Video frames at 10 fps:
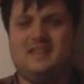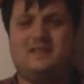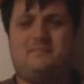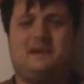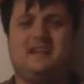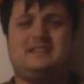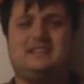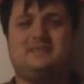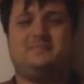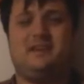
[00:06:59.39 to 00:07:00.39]
The best
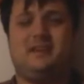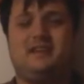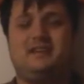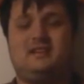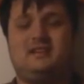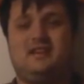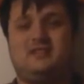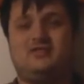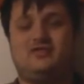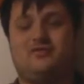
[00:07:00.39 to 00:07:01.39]

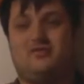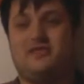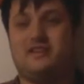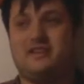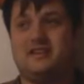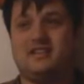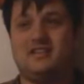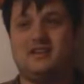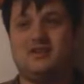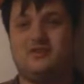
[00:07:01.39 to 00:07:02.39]
explanation for I can
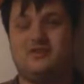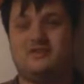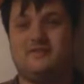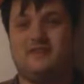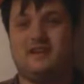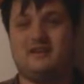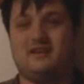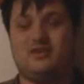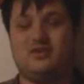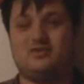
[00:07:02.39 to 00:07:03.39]
think of is the fact
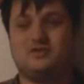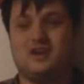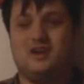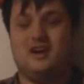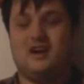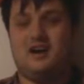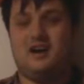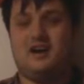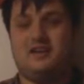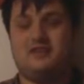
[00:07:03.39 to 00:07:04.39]
that those
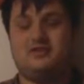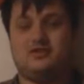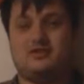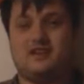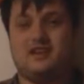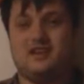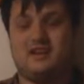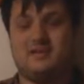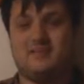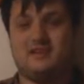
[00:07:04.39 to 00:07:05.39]
aren't just
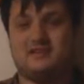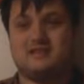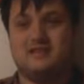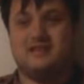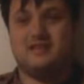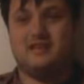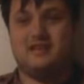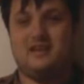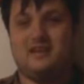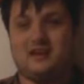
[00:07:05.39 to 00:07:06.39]
animals.
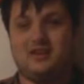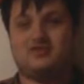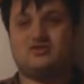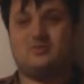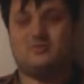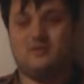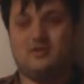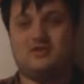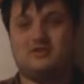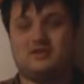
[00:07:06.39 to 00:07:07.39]
They are also
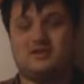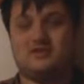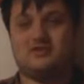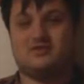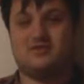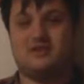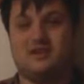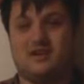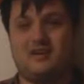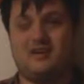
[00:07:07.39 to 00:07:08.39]
monsters on
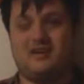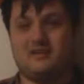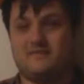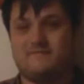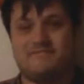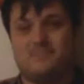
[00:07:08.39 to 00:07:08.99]
the island.